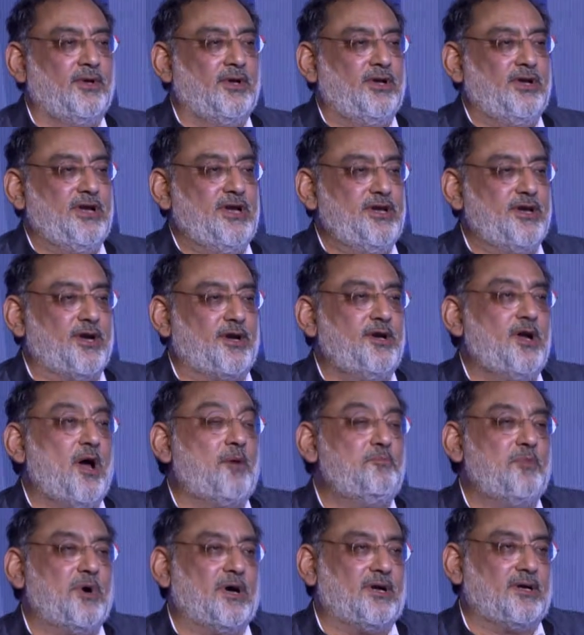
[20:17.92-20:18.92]
linear
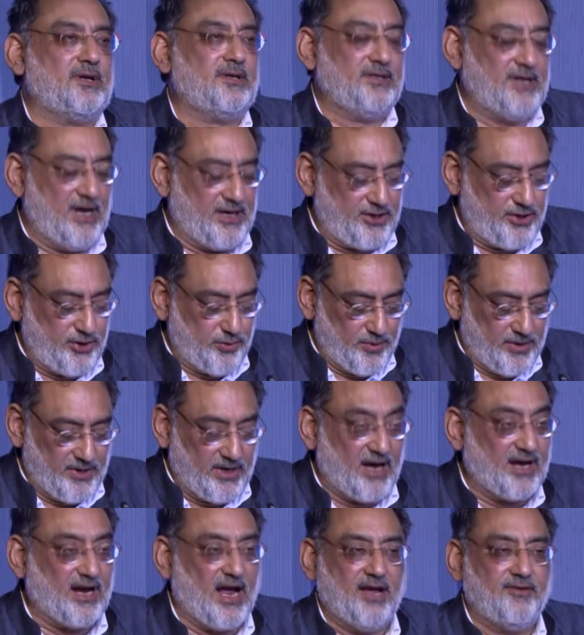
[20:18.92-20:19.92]
number that you will
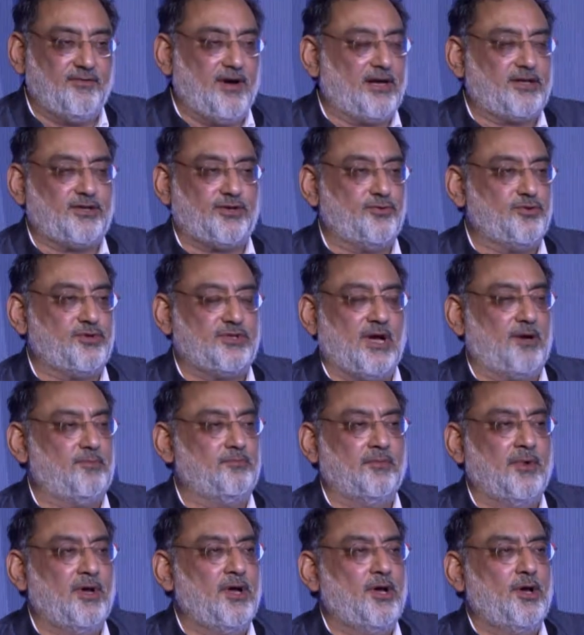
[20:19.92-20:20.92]
arrive at through
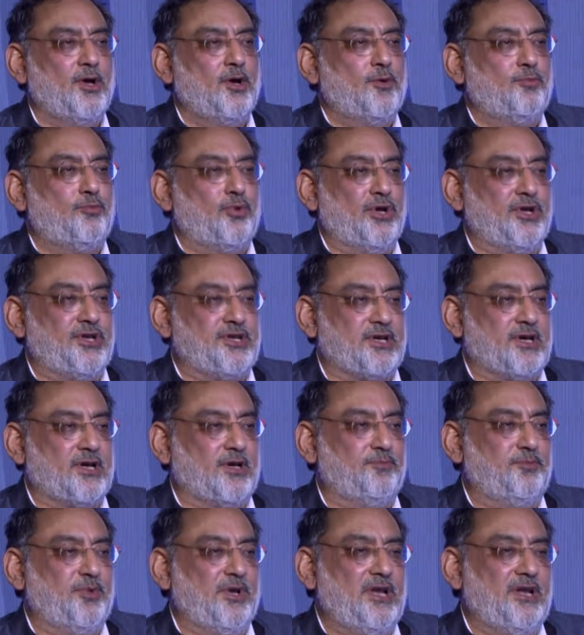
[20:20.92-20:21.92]
some political
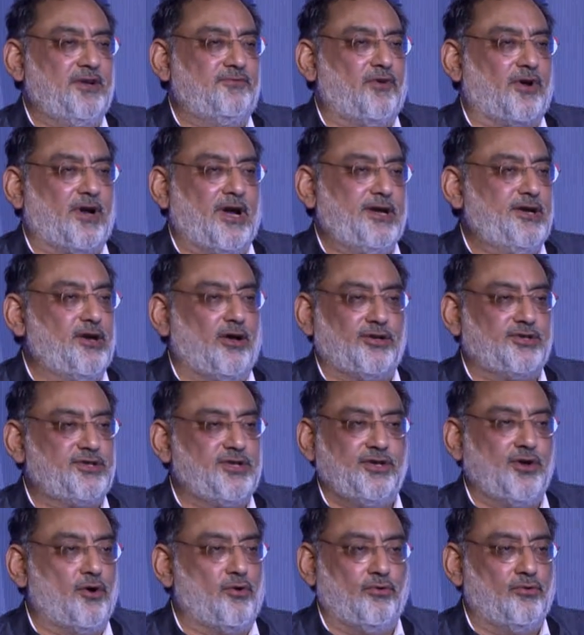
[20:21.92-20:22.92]
belief or ideology,
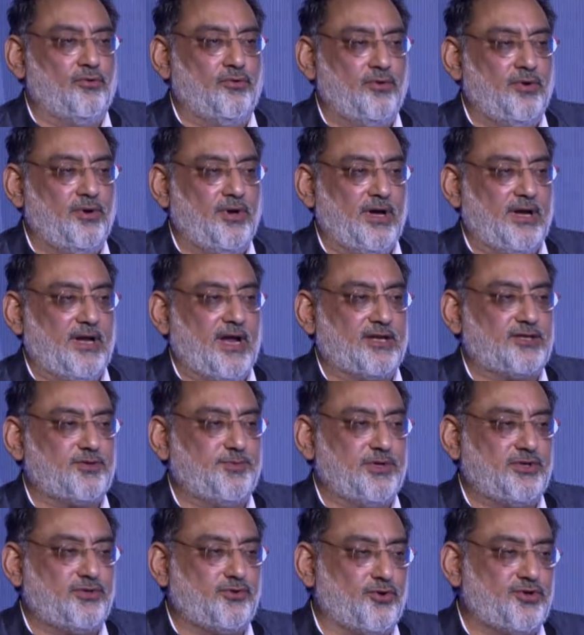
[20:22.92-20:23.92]
no. It has to
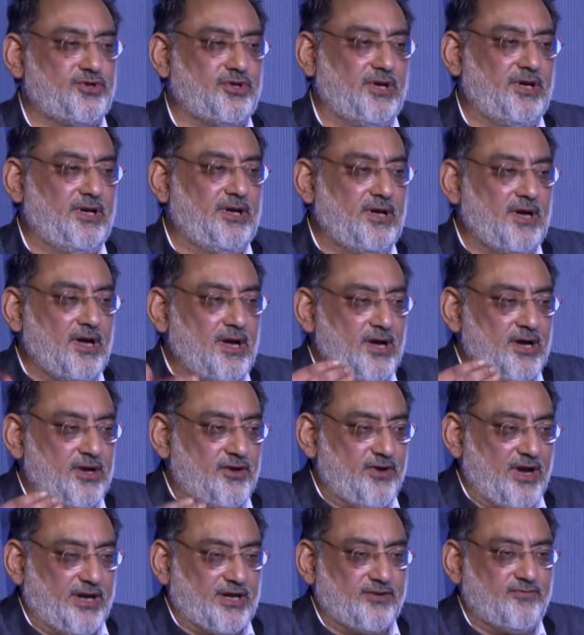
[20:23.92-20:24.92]
be socially
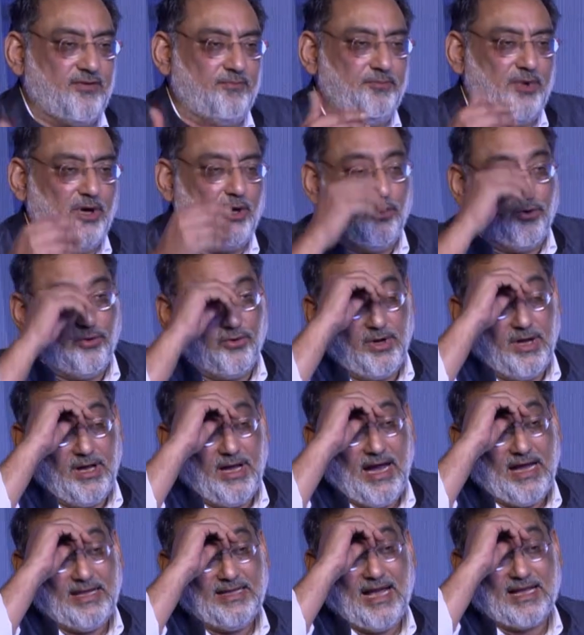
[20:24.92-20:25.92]
created from below,
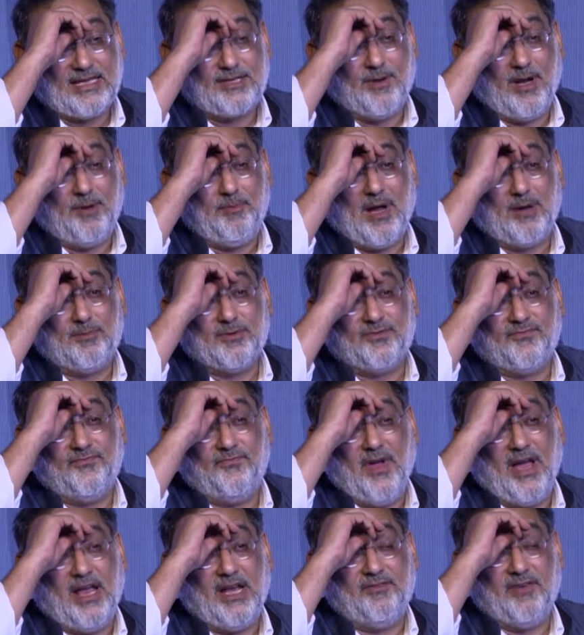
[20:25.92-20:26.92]
and that's where it becomes
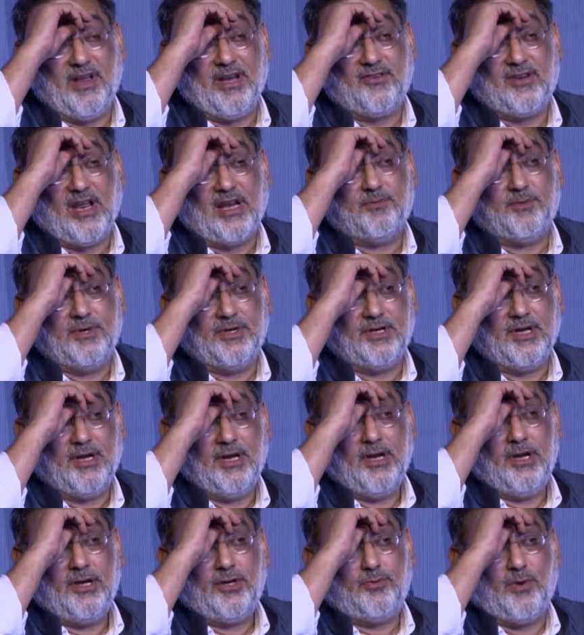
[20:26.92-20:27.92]
very, very relevant
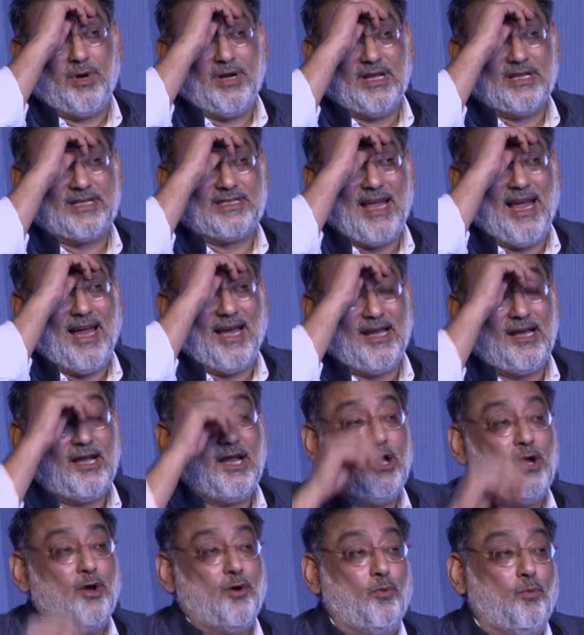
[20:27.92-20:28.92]
to understand
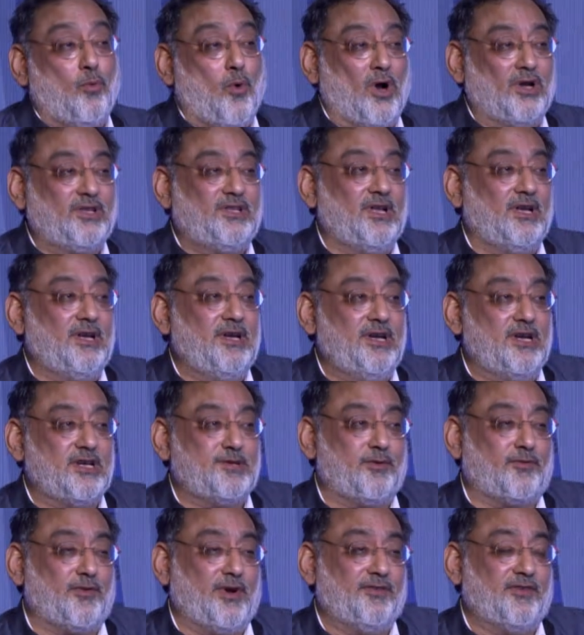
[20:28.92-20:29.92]
what the leadership
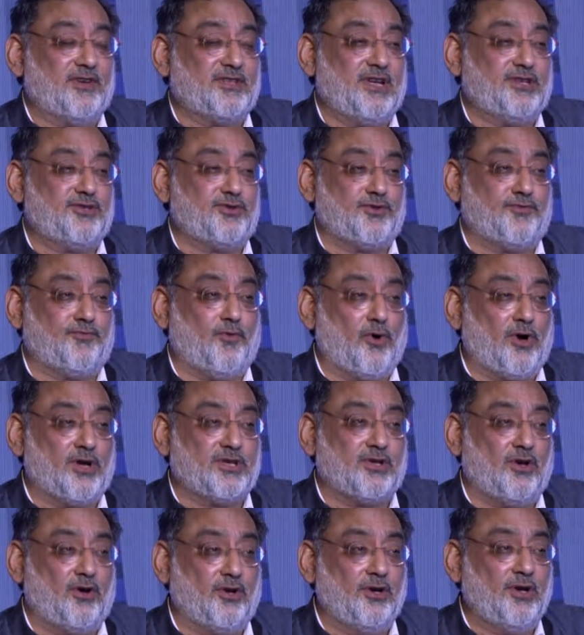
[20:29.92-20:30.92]
of the 21st century should
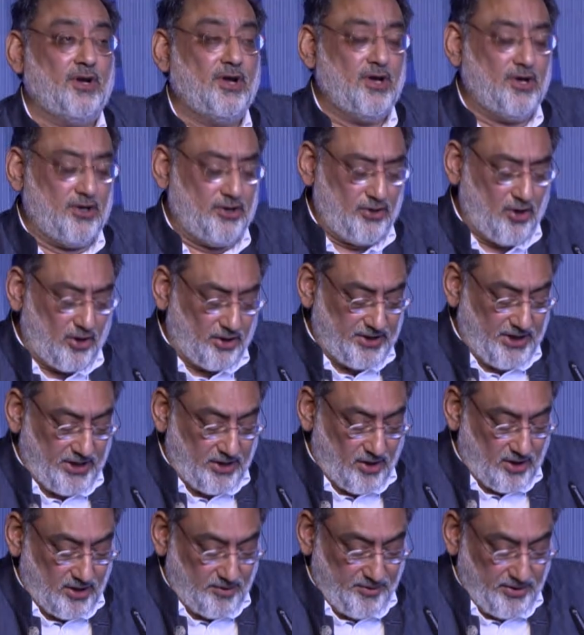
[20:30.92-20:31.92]
focus on, not the
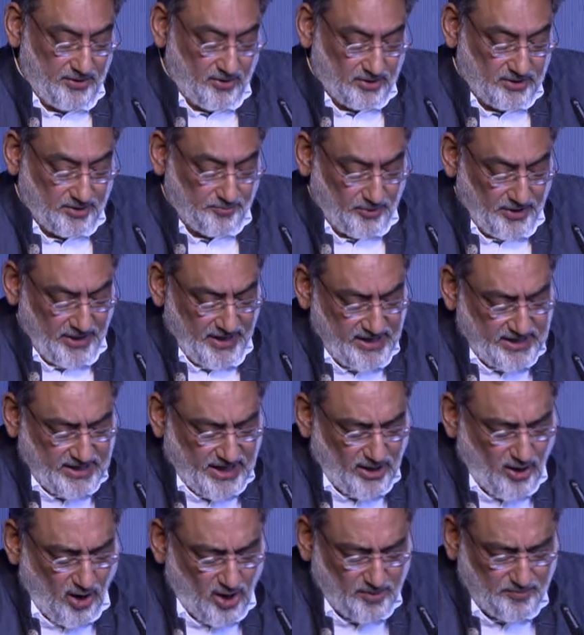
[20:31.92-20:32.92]
economy, not the politics. It
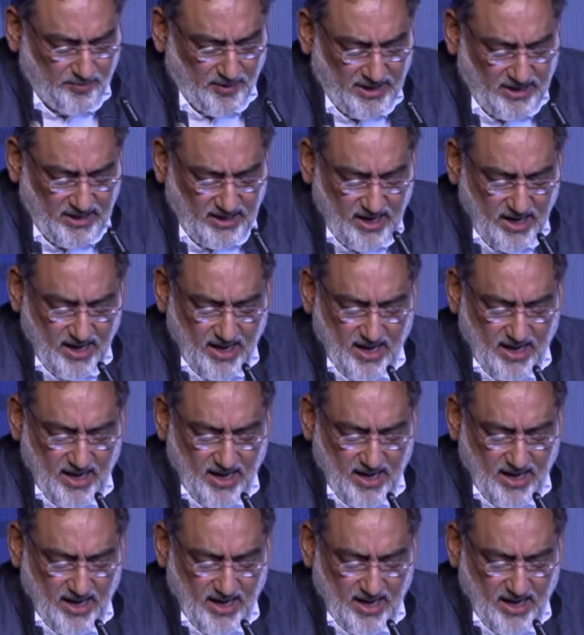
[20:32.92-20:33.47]
cannot be